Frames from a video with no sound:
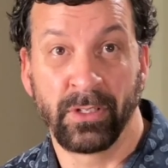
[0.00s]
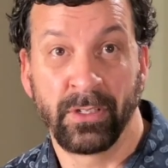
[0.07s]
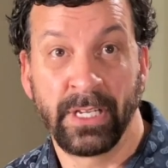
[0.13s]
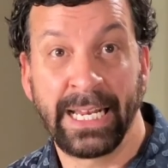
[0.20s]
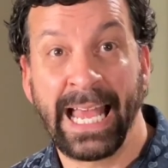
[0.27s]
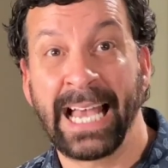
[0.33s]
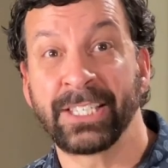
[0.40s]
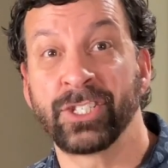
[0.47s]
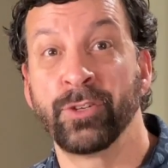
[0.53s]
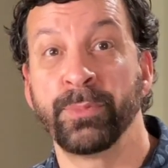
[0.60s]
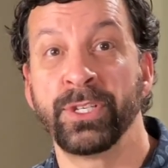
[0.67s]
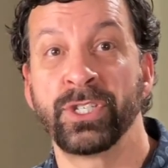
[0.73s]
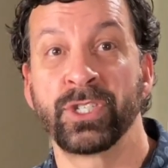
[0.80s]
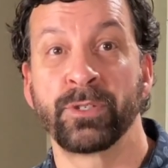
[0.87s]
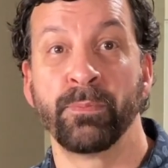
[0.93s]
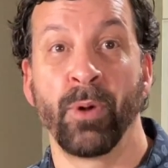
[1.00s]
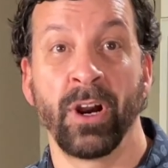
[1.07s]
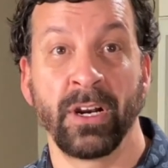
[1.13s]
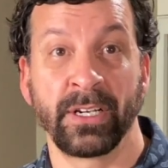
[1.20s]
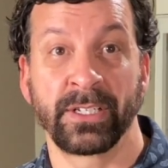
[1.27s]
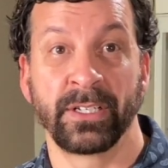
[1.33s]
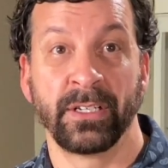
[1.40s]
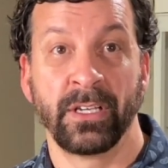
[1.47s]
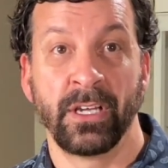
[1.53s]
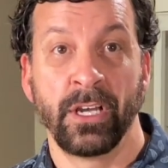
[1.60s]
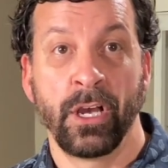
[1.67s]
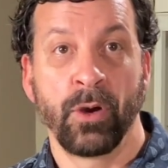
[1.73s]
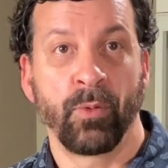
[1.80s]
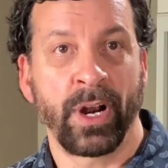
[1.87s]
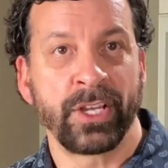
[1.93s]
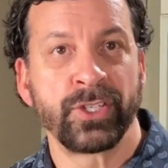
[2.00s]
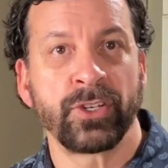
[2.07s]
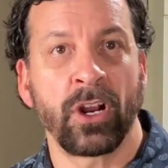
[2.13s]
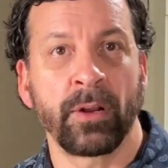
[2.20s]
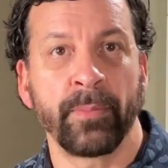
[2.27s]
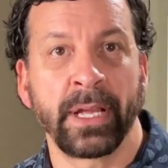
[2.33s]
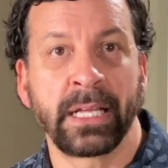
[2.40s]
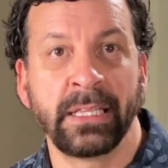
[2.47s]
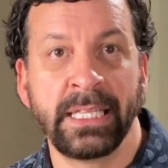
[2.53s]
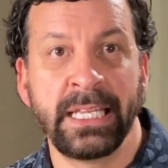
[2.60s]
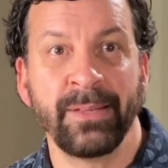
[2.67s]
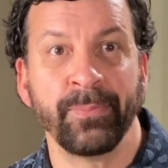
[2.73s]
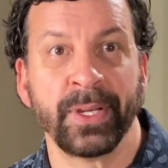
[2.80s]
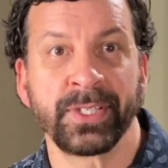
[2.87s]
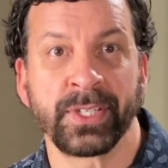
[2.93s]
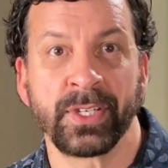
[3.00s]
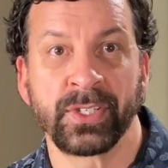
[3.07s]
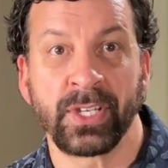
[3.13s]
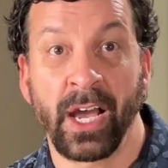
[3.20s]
It has to be smart. When I started my cleaning business,